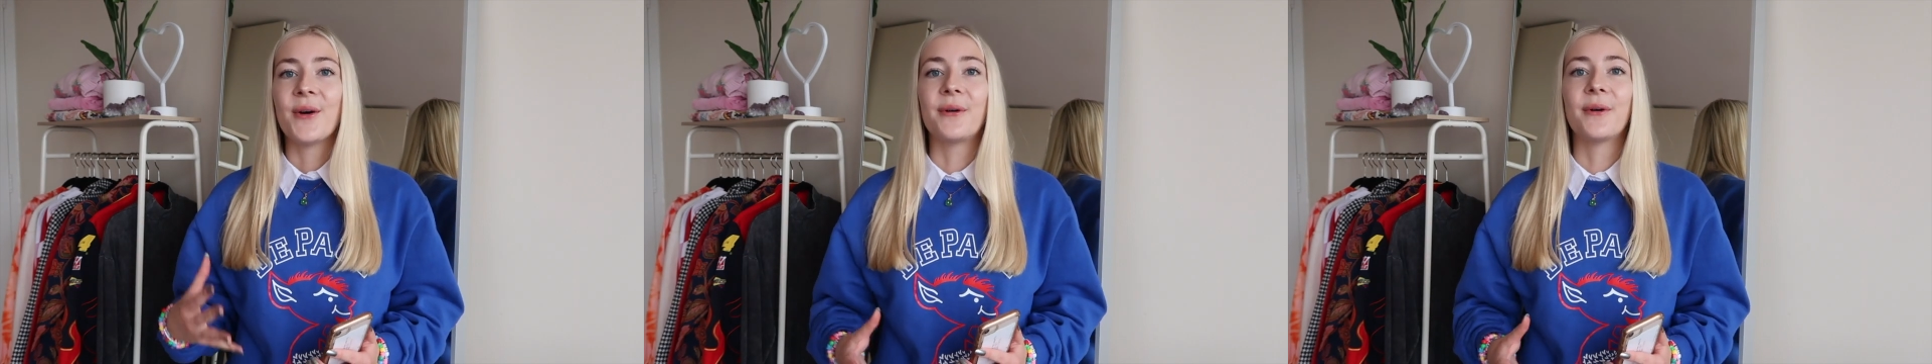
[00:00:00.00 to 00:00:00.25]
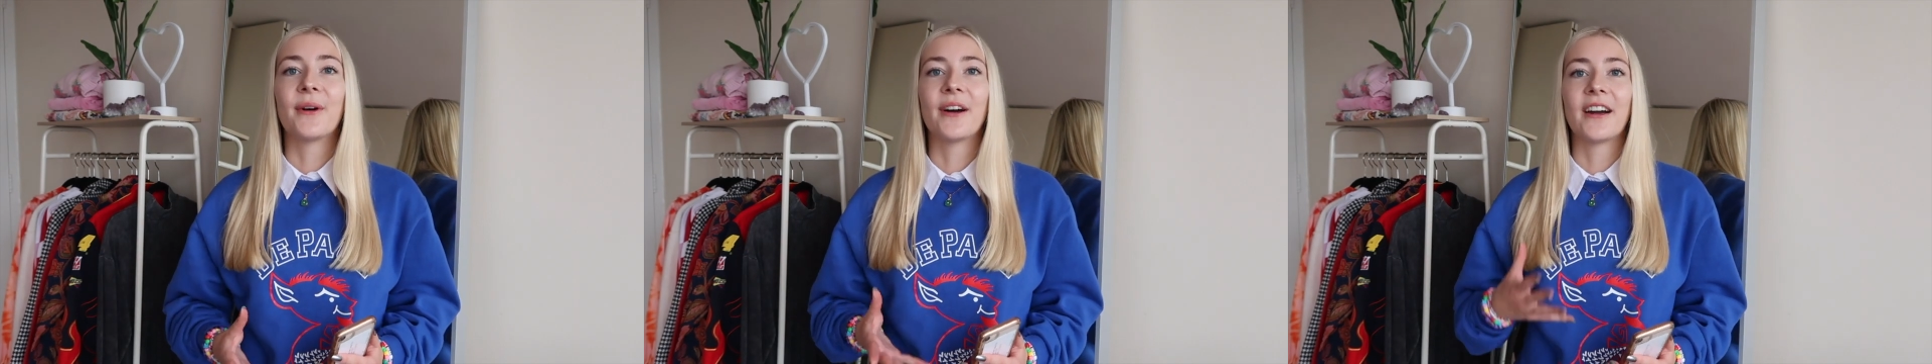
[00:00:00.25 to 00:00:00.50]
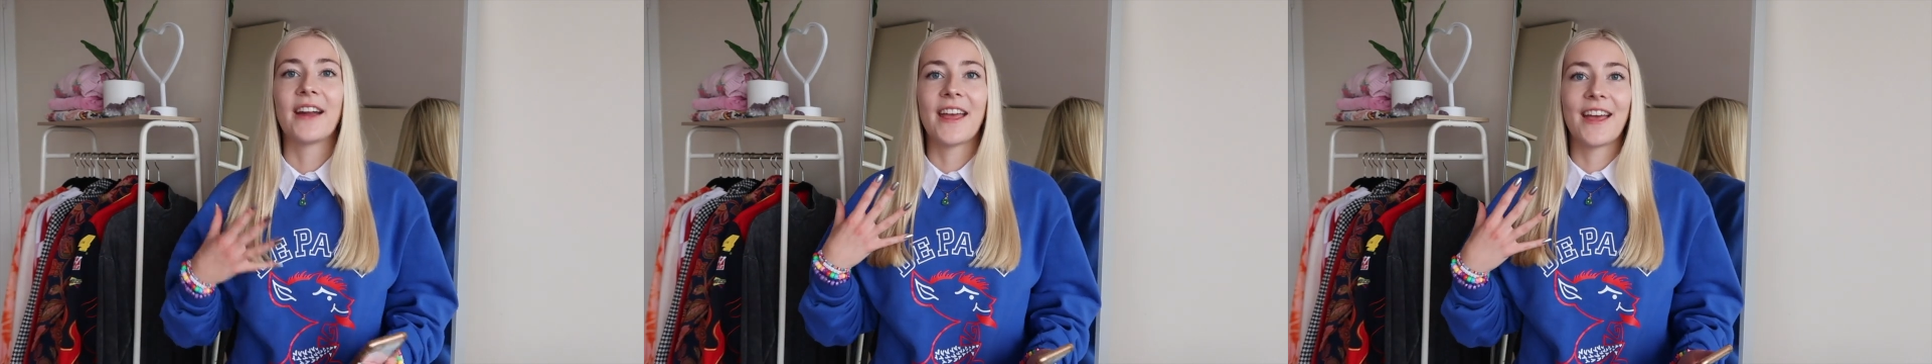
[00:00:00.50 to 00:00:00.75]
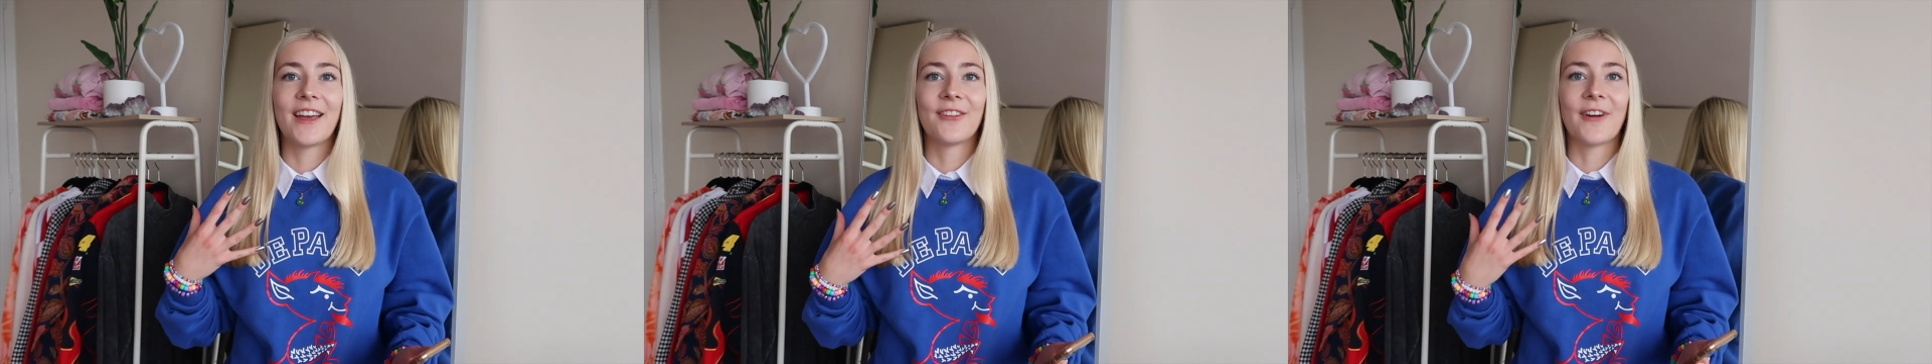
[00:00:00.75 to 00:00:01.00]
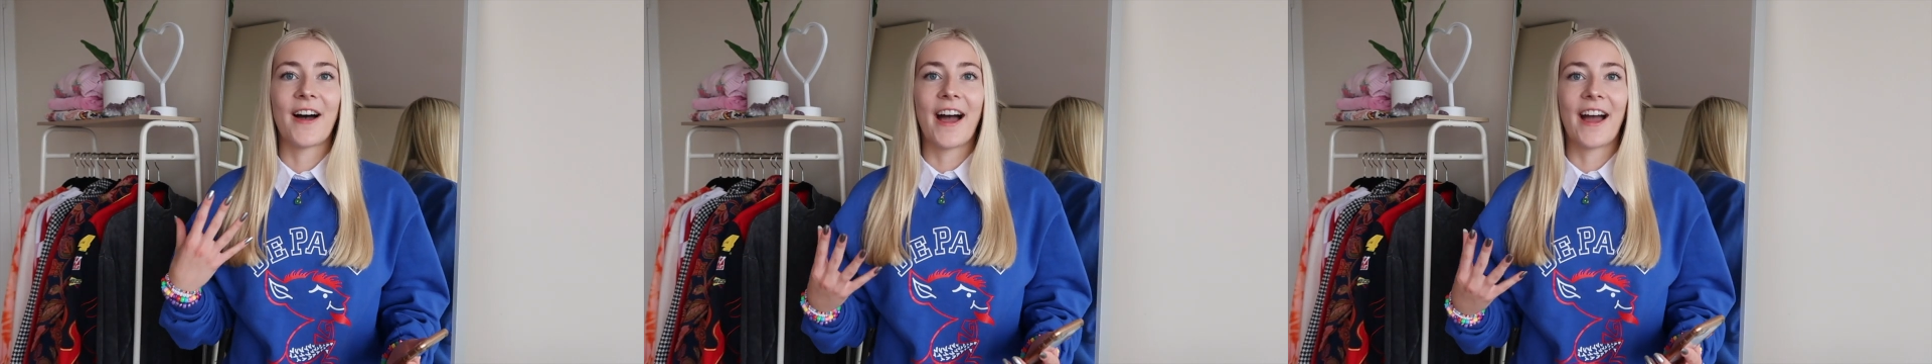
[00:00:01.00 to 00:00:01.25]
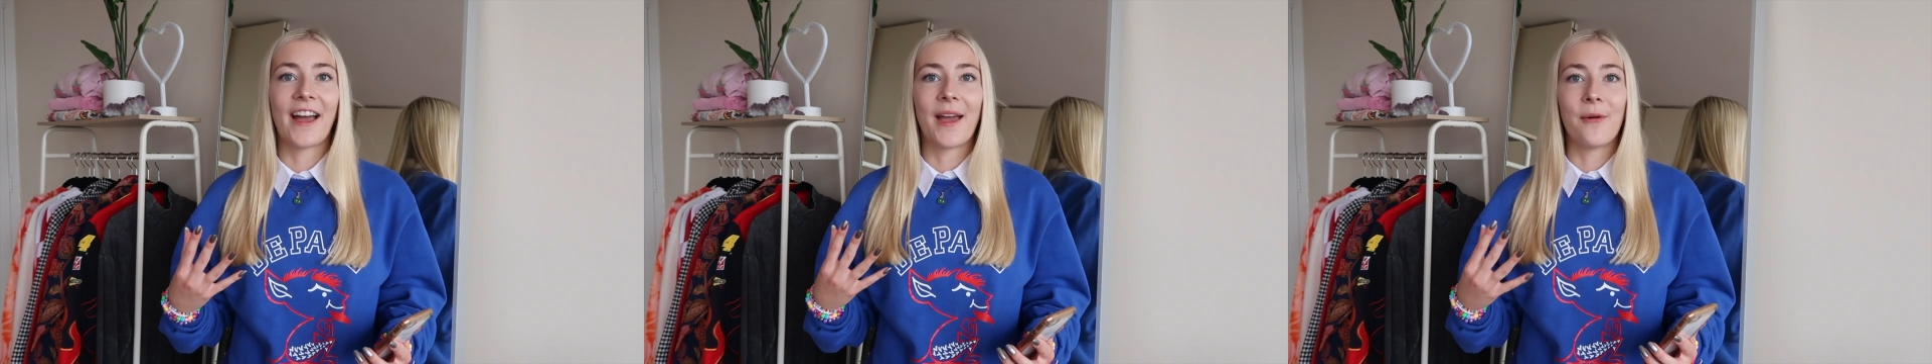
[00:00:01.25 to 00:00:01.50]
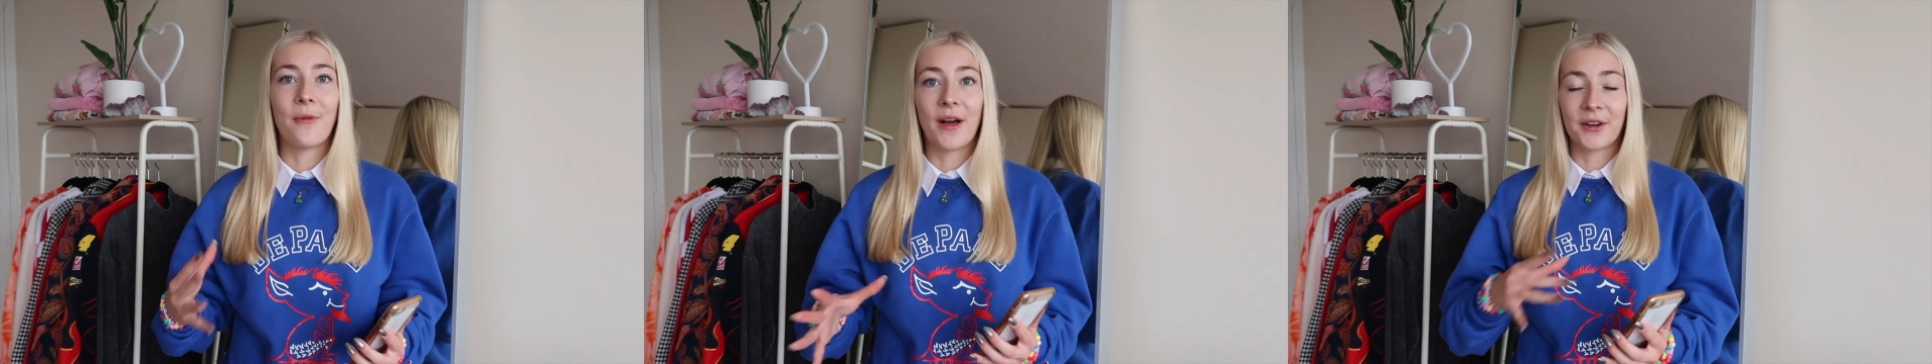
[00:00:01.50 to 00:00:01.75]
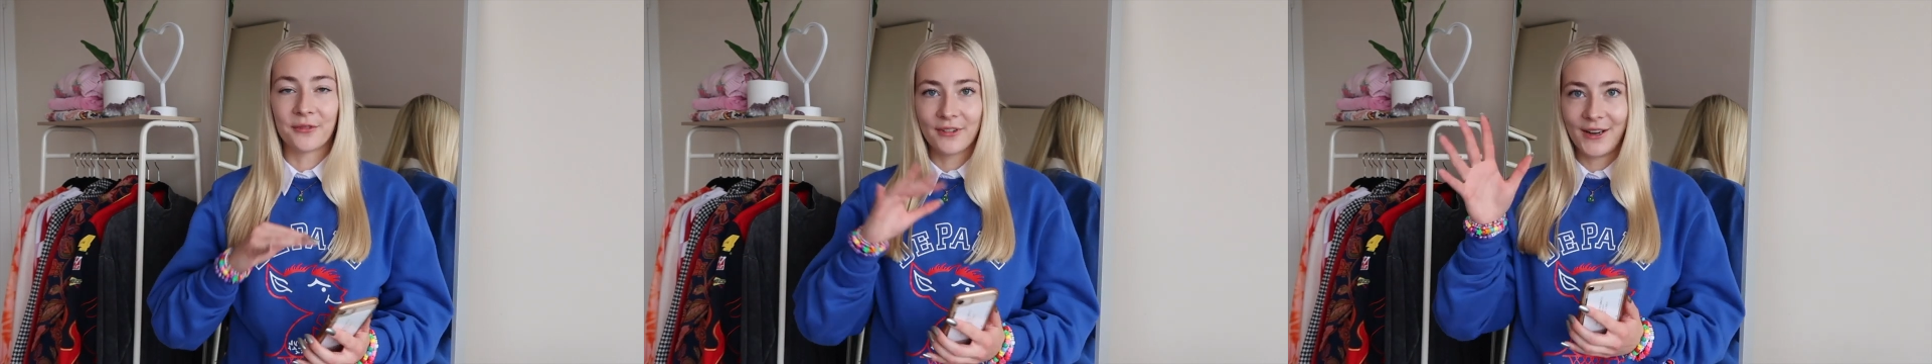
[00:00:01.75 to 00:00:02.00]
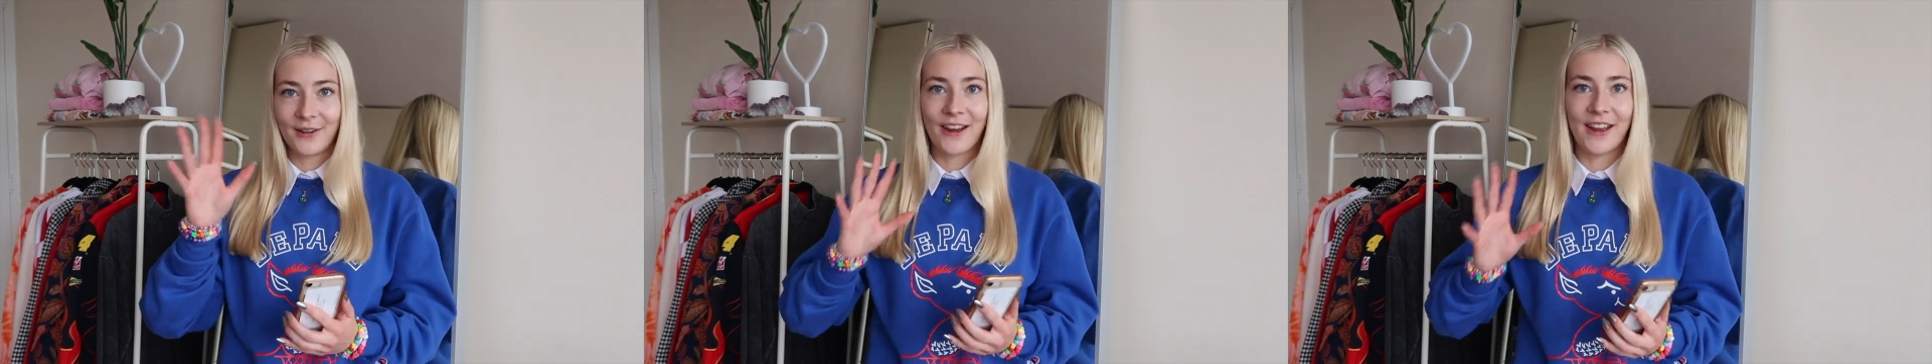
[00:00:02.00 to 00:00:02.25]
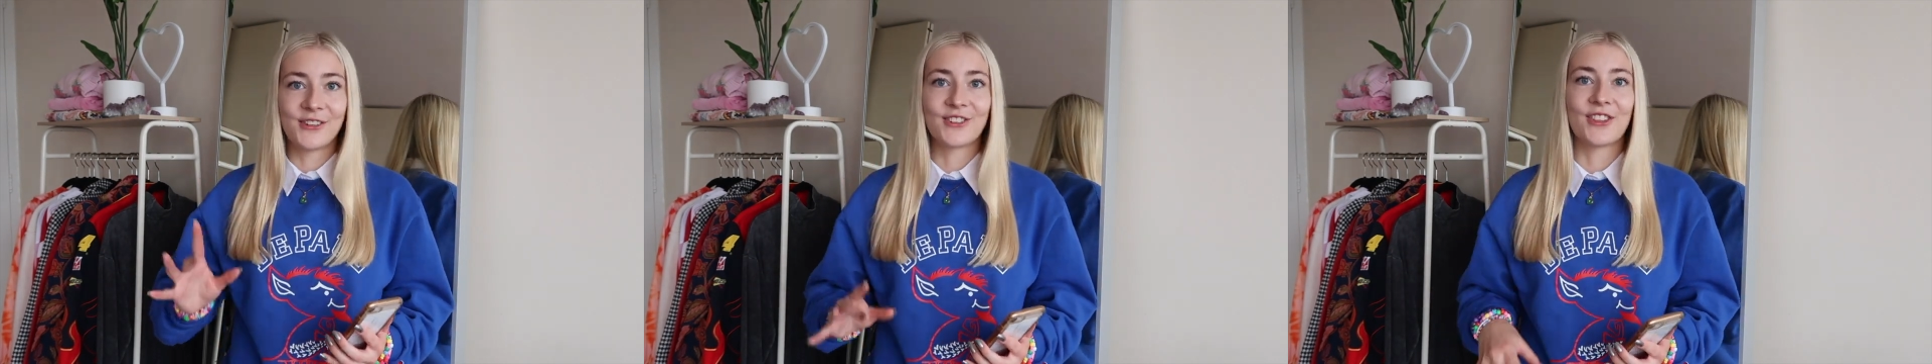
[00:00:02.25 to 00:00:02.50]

or if I want to rearrange